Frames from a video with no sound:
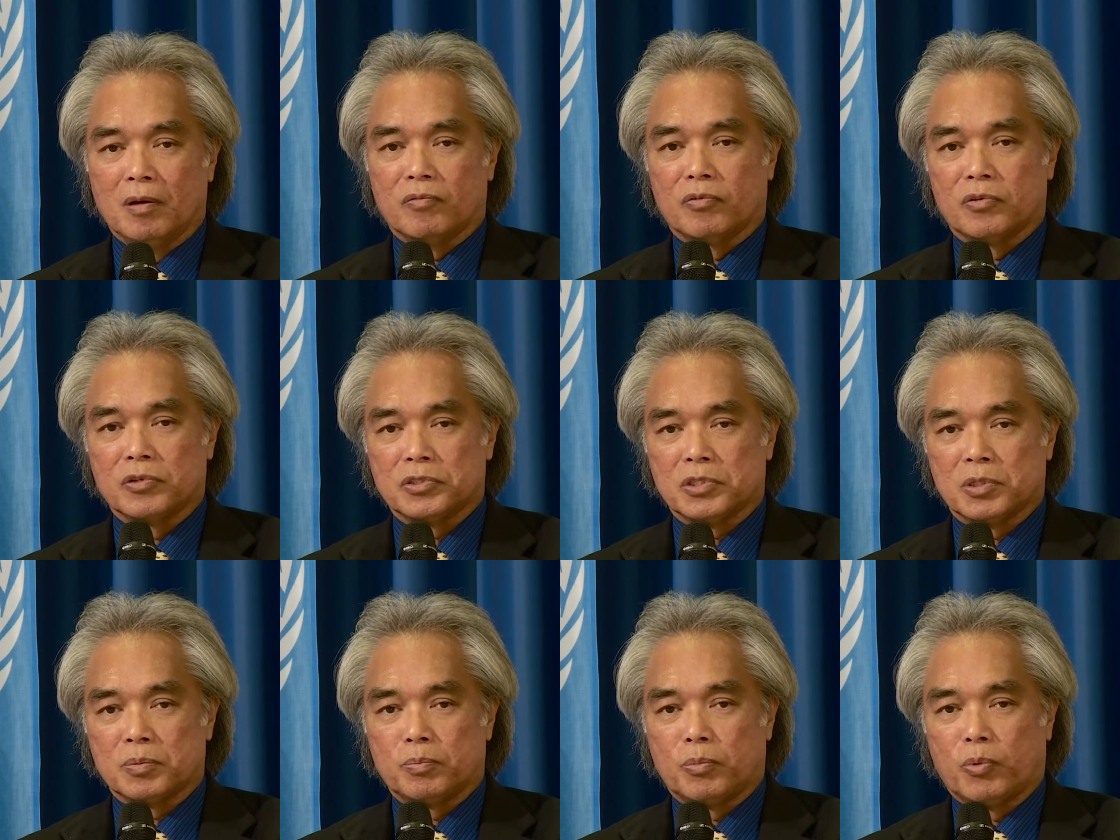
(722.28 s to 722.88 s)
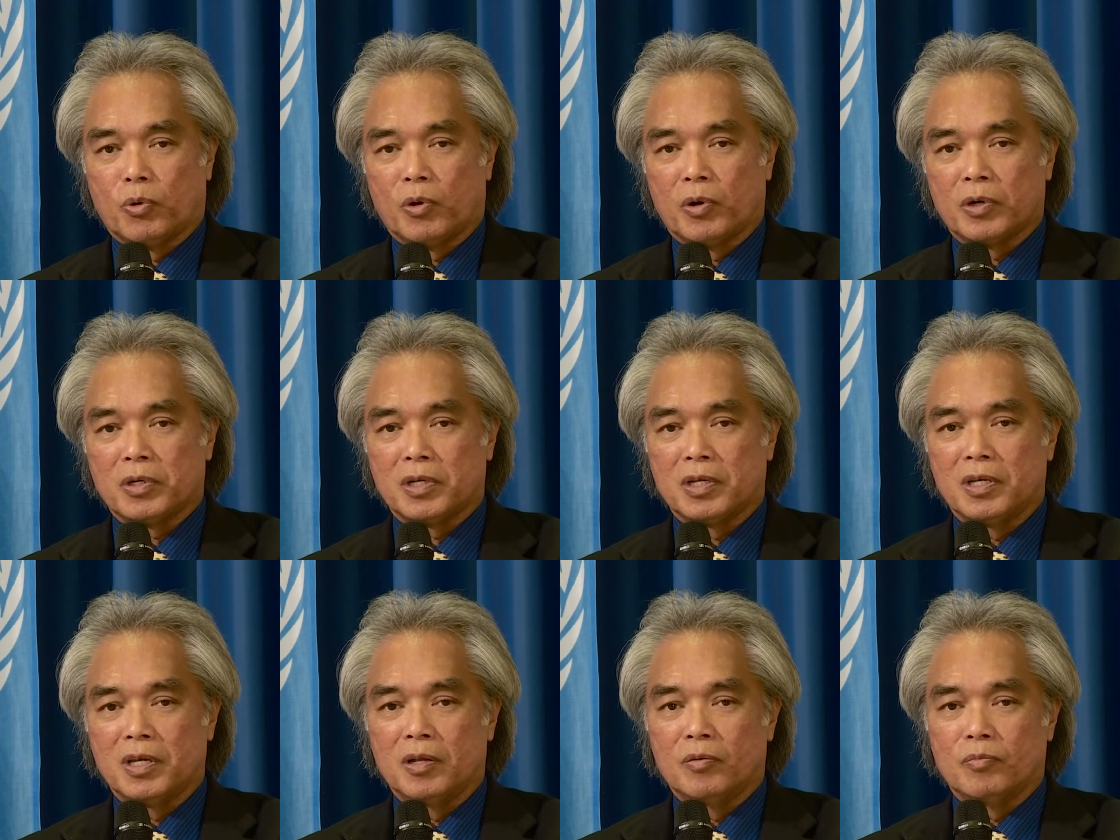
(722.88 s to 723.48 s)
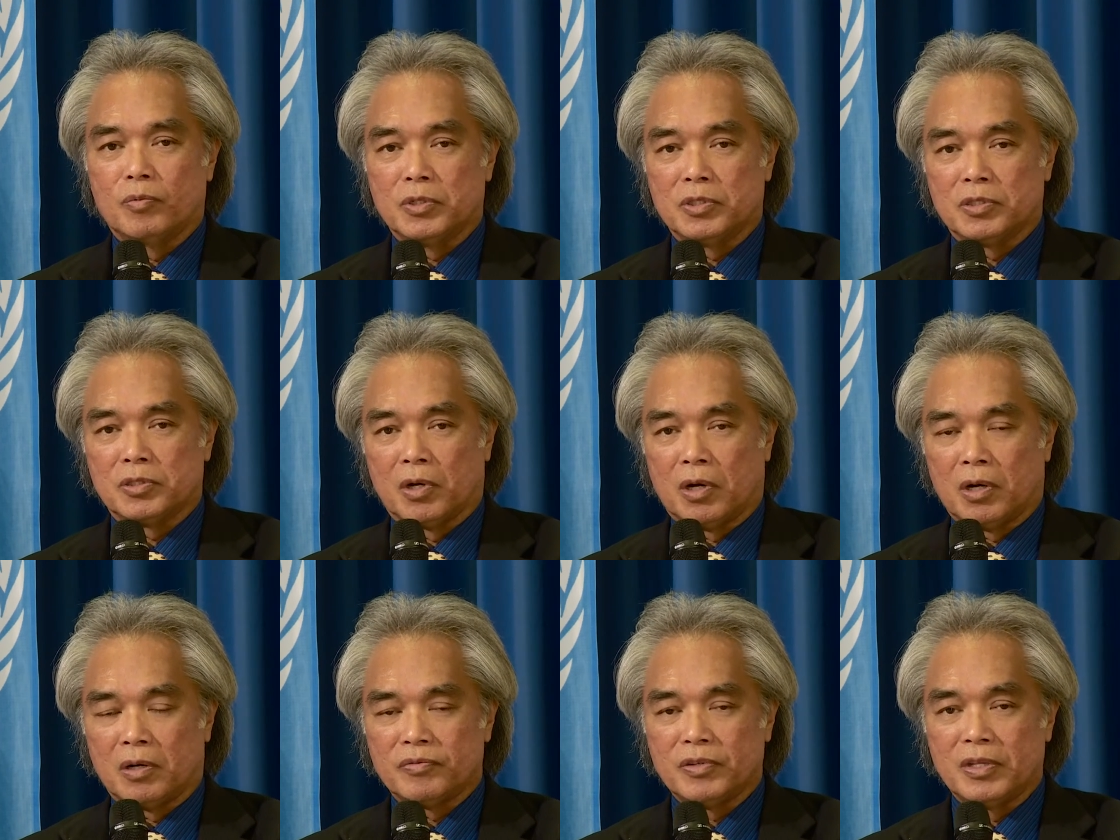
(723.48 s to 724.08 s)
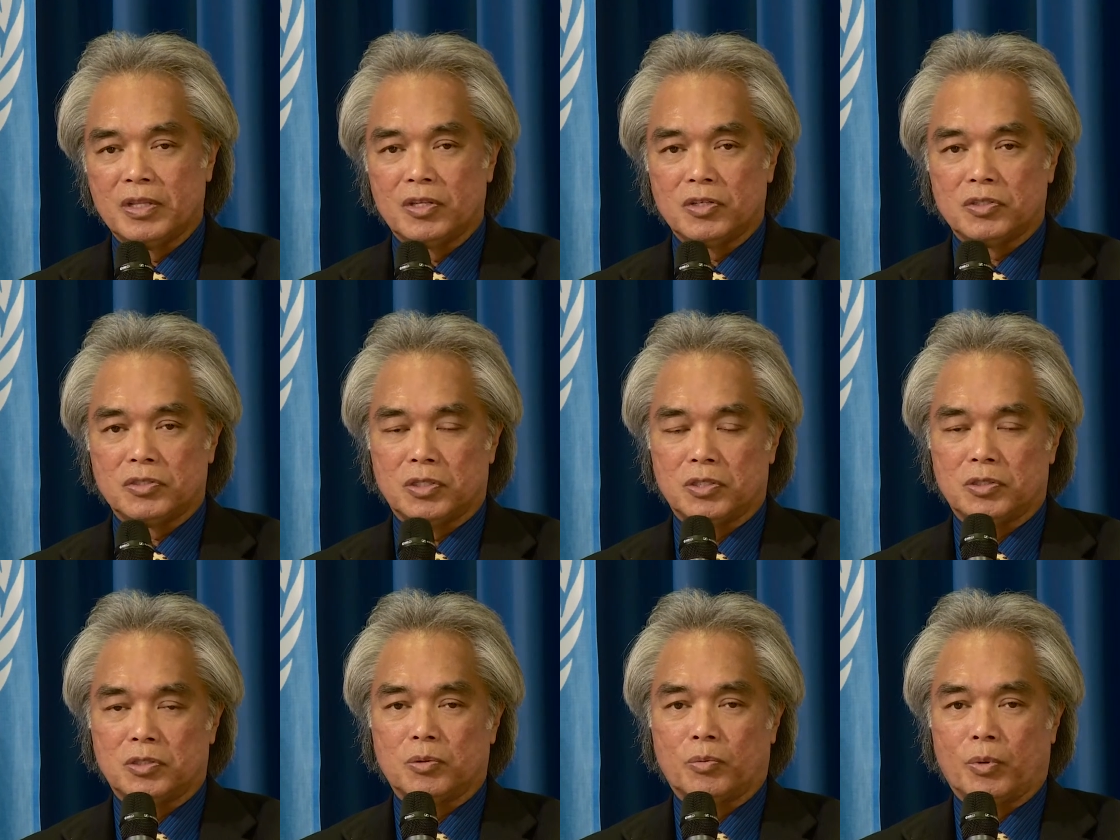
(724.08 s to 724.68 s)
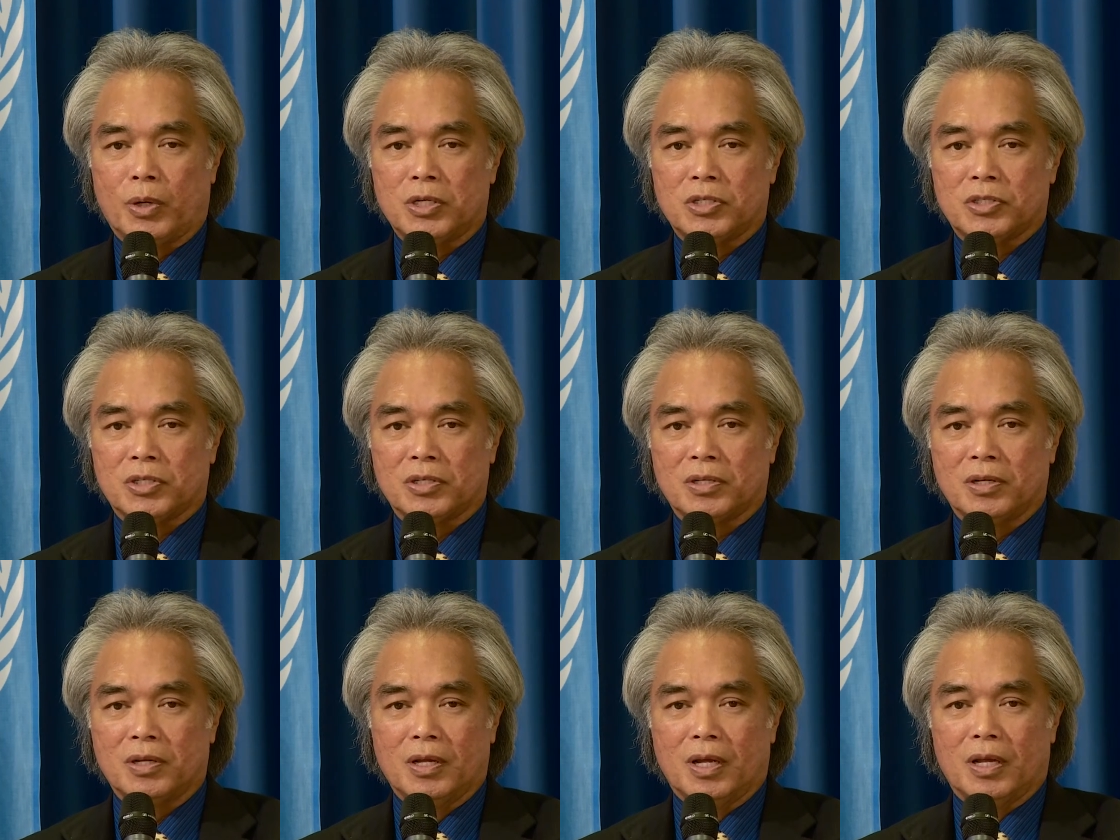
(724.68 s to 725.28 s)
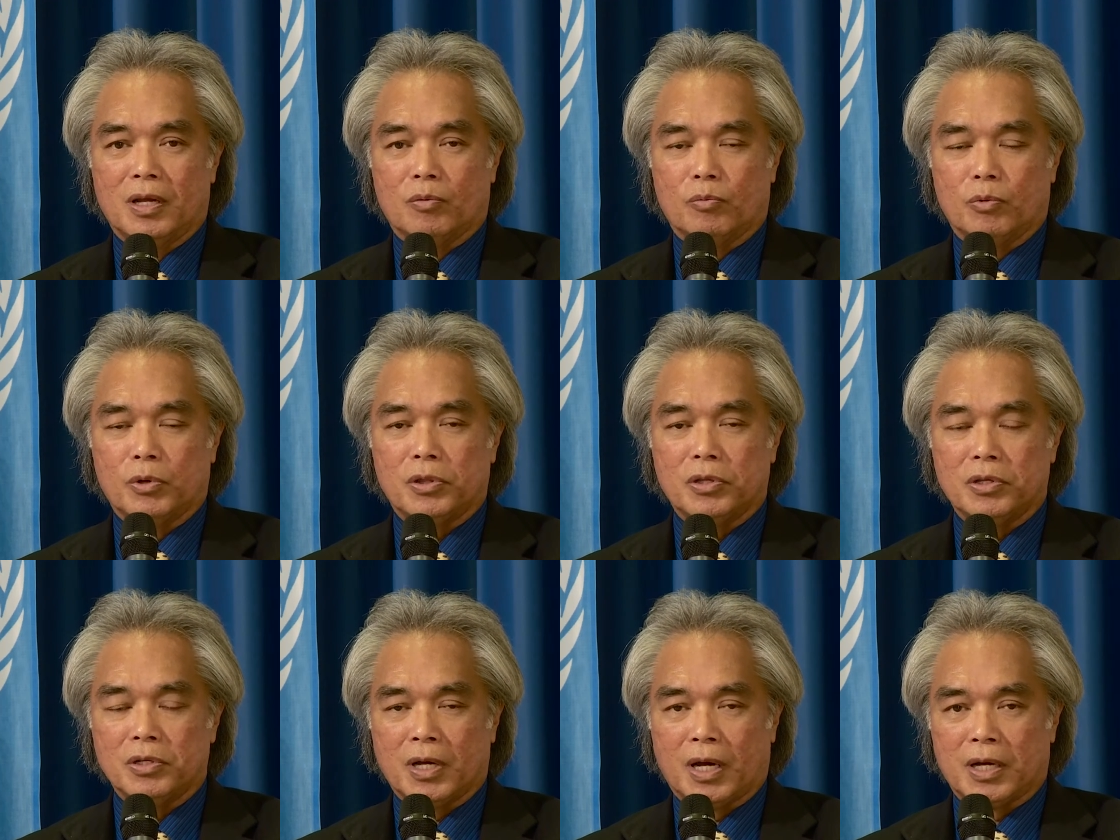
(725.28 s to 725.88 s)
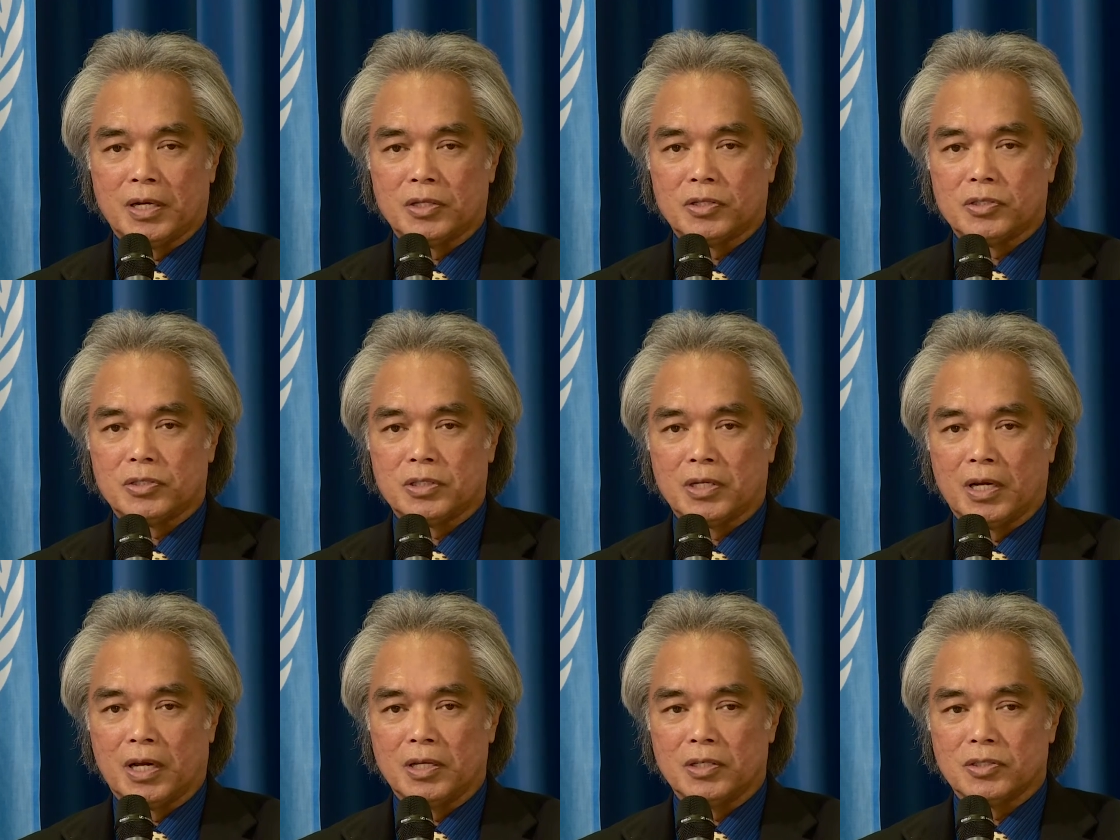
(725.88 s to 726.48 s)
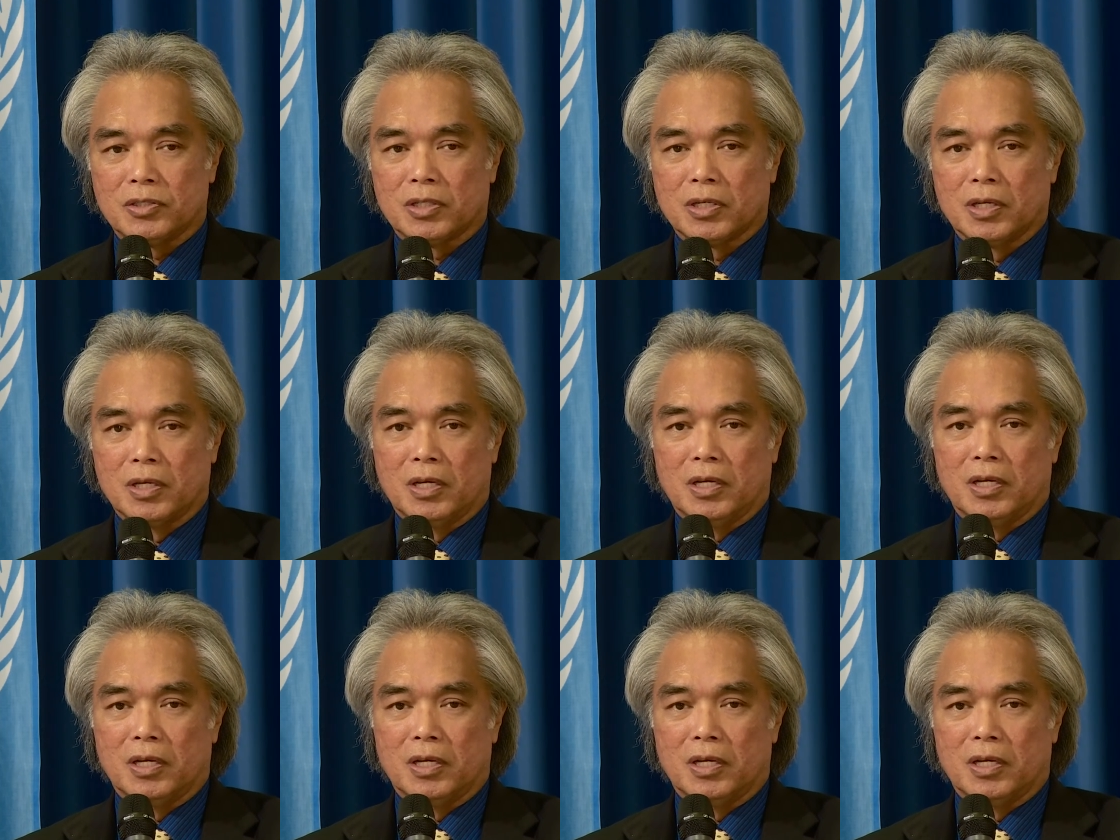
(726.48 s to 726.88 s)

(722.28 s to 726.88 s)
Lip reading: for support in resolving this situation with the United States